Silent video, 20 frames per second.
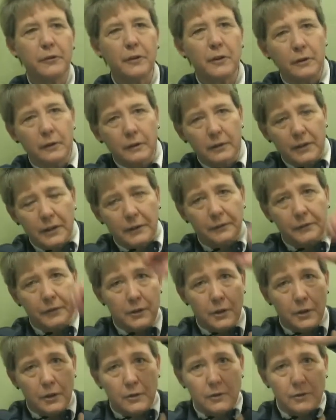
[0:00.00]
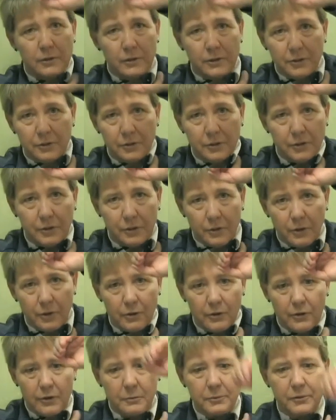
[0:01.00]
the lymph nodes under your
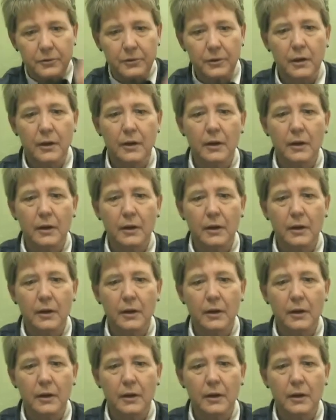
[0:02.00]
arms,